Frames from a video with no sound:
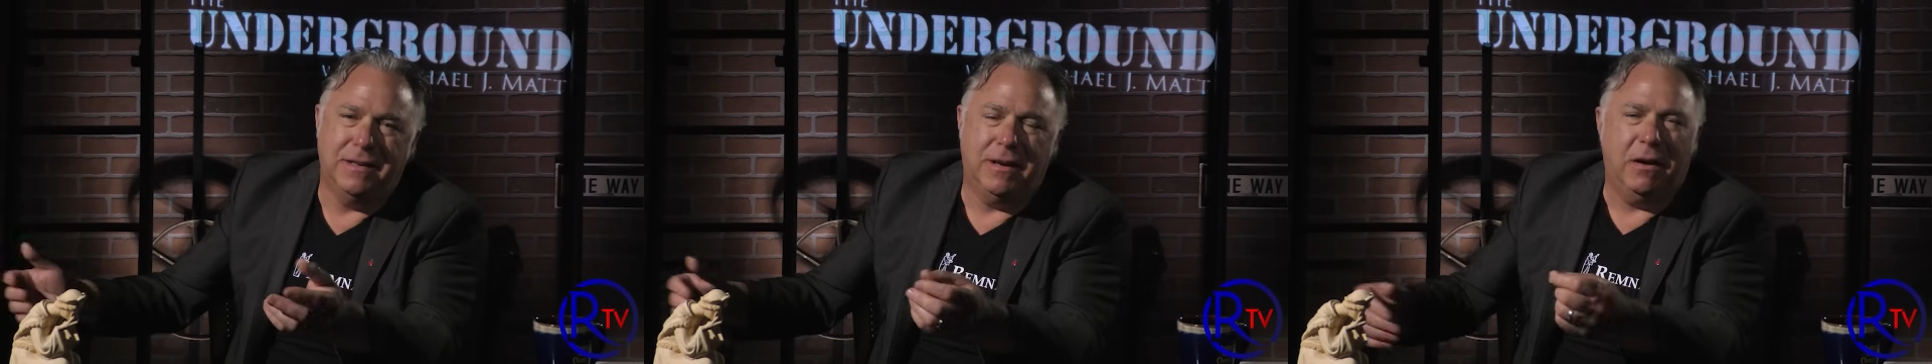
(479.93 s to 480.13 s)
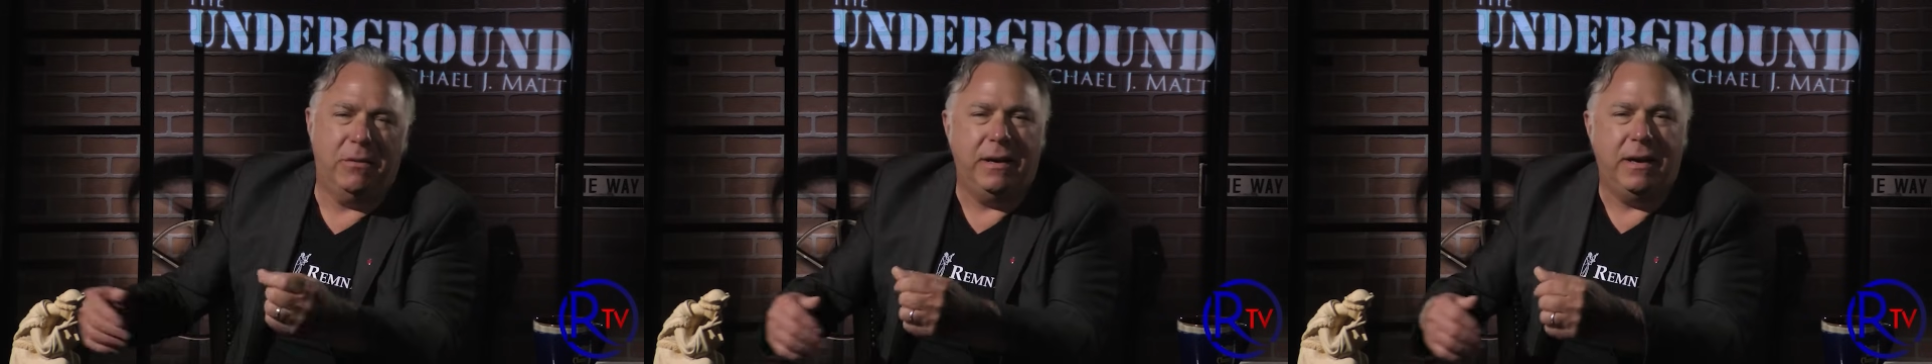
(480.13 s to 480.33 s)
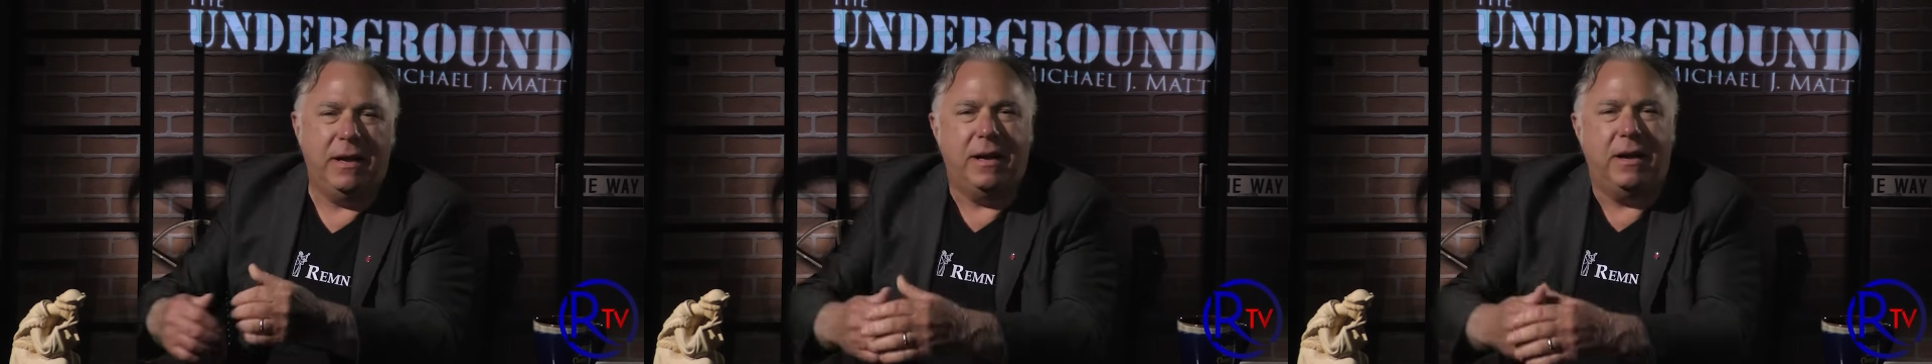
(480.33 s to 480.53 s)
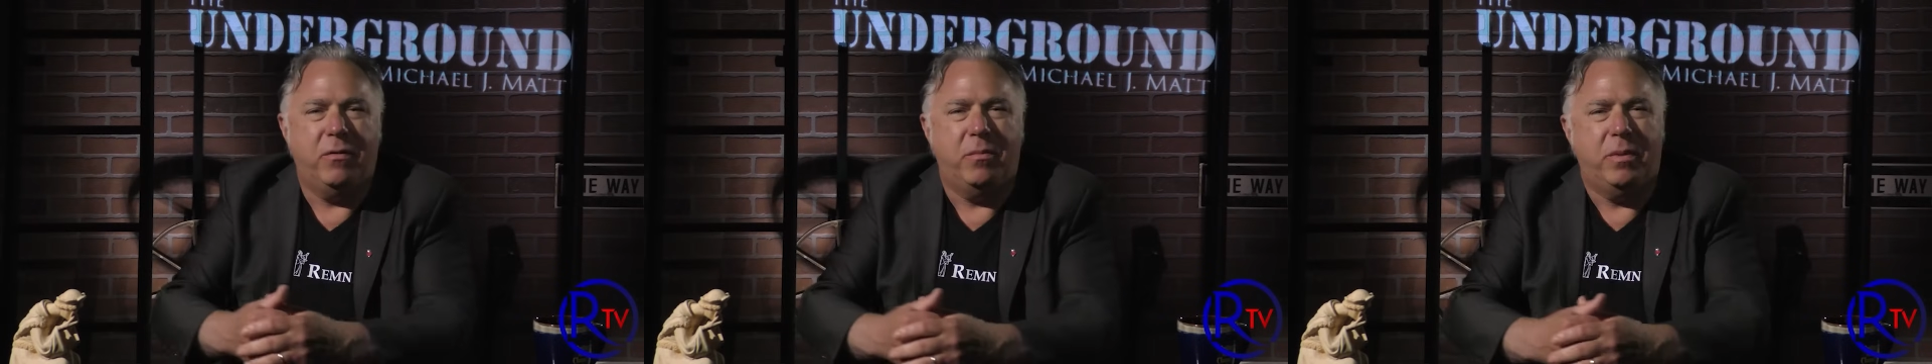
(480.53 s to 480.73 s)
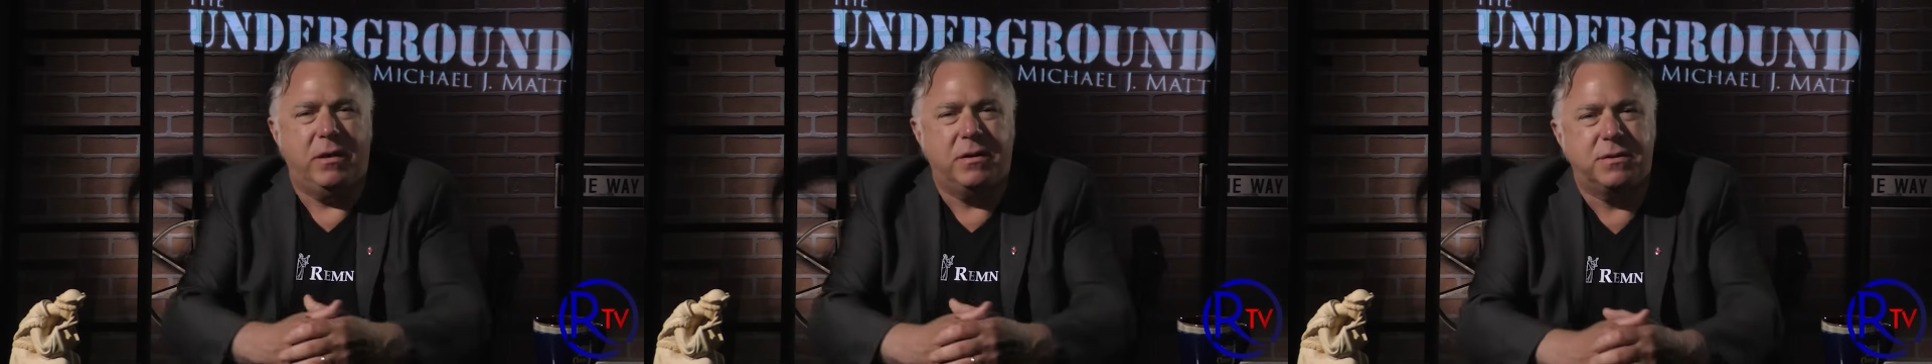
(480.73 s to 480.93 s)
oh, we got to have a
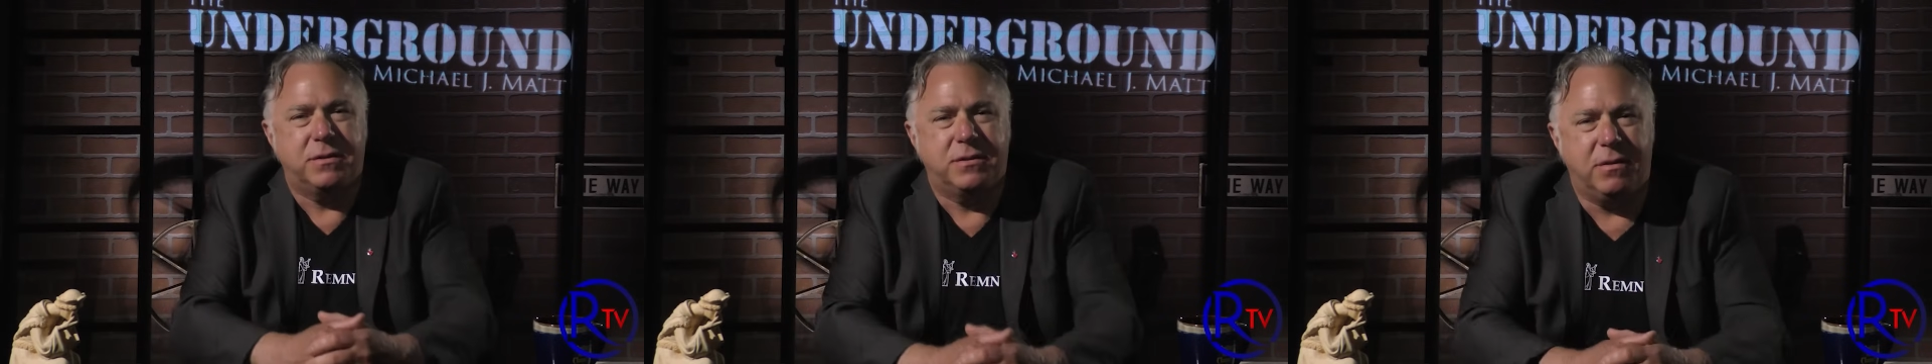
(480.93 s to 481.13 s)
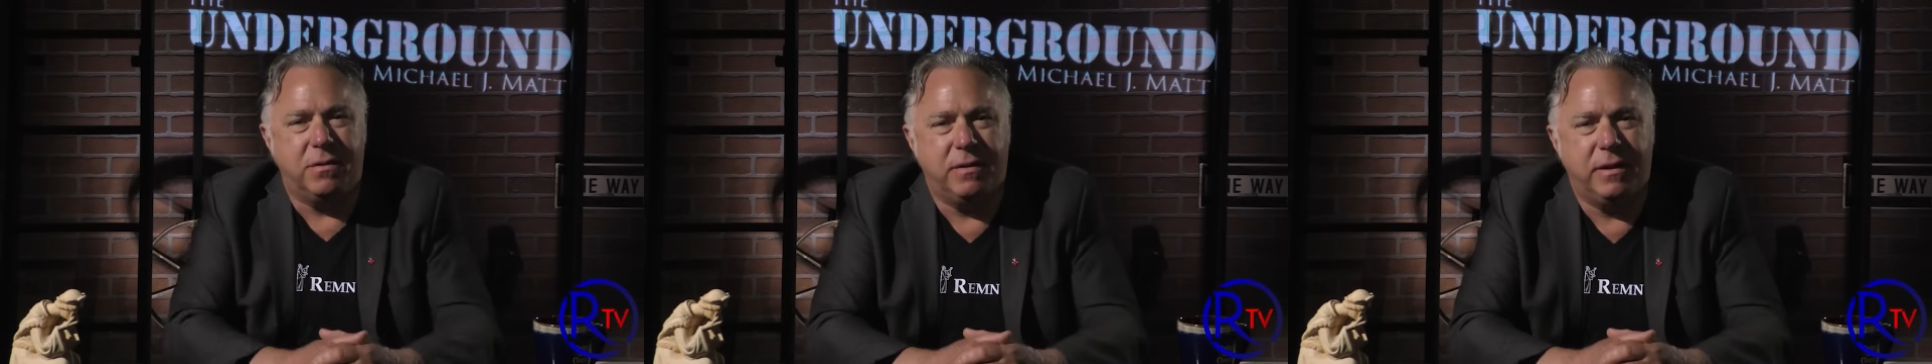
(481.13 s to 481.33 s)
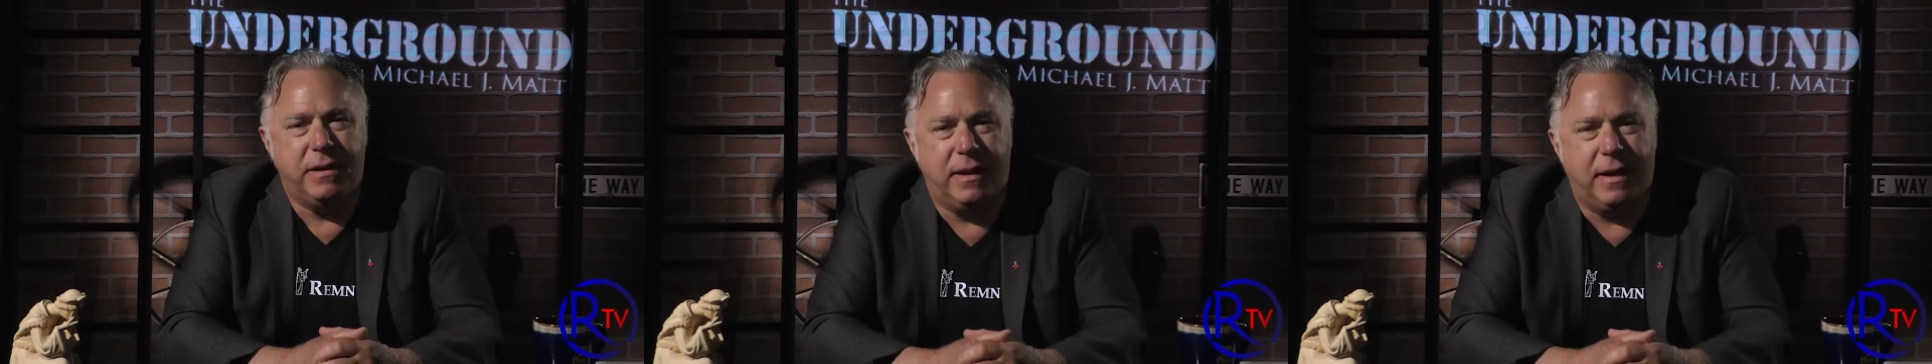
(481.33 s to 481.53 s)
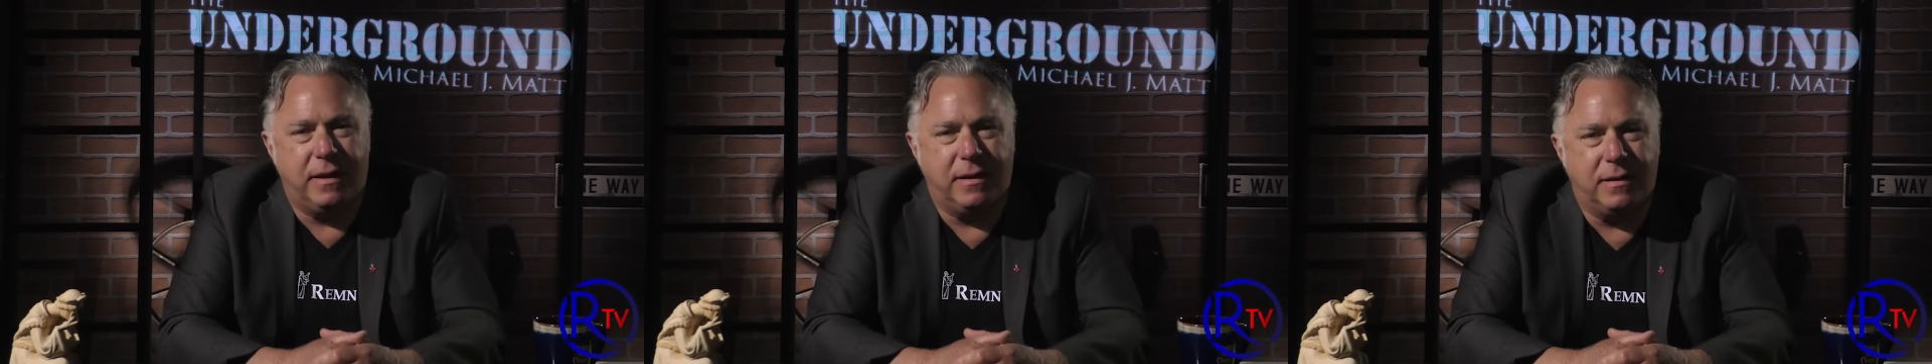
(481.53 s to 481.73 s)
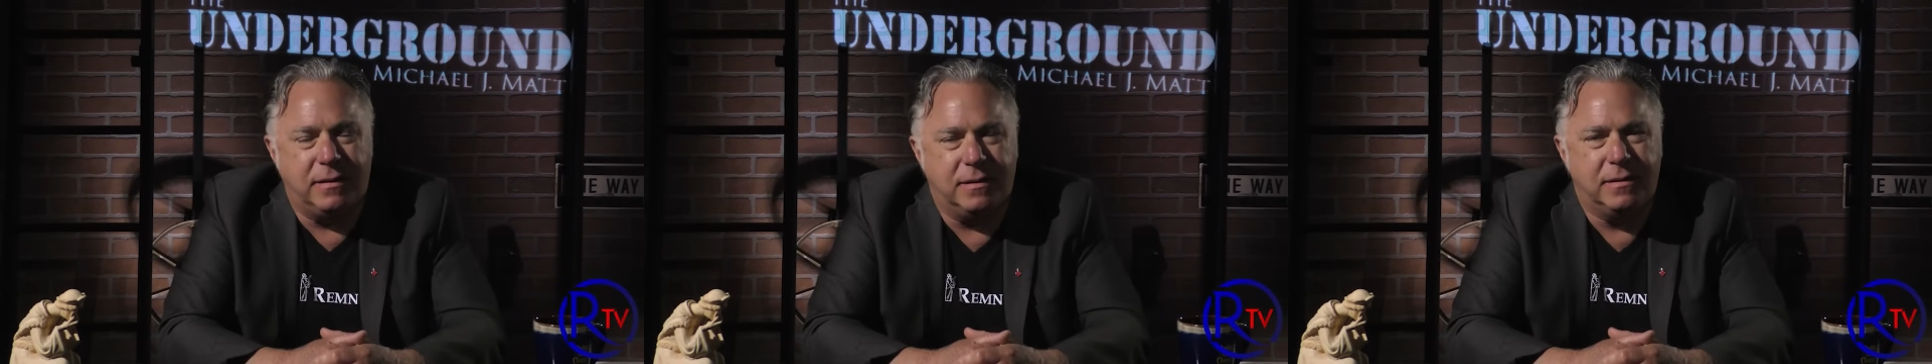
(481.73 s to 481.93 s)
better story
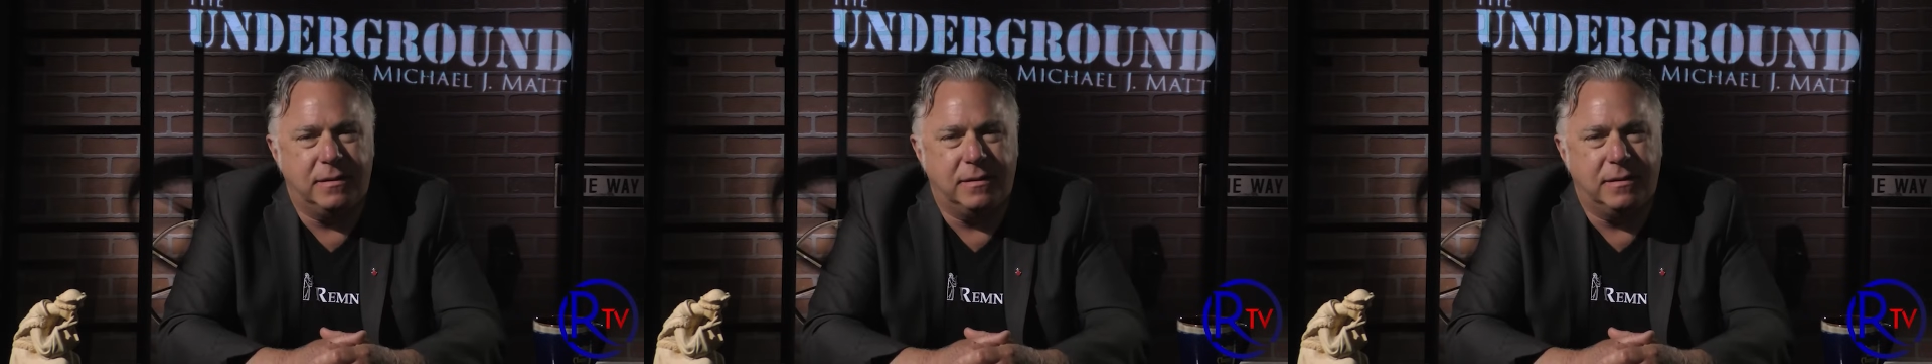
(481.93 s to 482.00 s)
then.